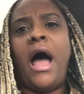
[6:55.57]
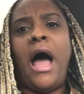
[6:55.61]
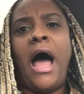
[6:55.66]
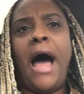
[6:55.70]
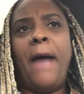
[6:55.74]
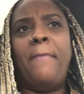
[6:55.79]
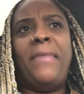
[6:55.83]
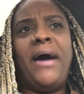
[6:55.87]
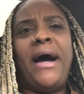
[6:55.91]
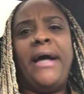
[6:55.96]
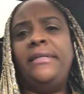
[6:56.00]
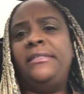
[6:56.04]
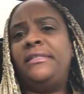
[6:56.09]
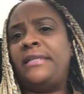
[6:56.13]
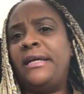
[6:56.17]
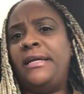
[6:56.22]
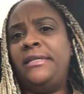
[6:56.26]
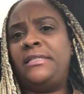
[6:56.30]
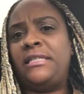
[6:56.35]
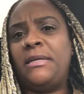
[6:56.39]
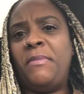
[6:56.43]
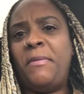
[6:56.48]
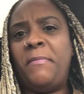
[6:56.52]
I might
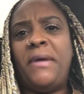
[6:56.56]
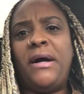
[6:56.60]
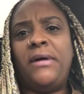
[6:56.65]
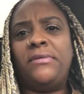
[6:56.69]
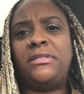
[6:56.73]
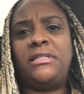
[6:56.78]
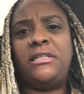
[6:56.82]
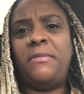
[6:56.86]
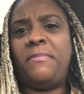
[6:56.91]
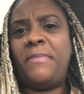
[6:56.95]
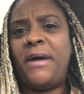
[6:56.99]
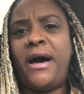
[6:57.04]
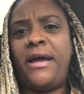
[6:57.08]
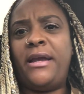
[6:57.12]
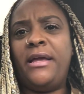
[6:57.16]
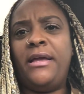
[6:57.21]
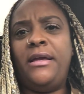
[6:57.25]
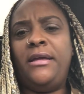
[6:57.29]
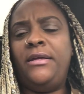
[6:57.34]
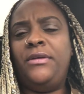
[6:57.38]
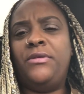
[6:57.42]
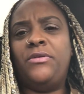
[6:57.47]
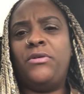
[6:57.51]
say something about
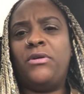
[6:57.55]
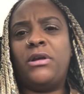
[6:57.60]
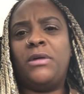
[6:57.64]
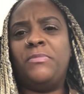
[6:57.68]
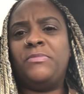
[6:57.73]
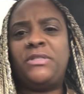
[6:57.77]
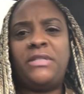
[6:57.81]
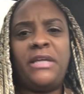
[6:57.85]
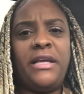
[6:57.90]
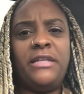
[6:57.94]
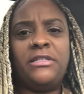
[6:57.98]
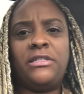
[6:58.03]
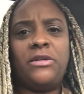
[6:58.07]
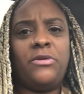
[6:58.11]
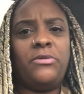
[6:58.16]
somebody, you know what I'm saying?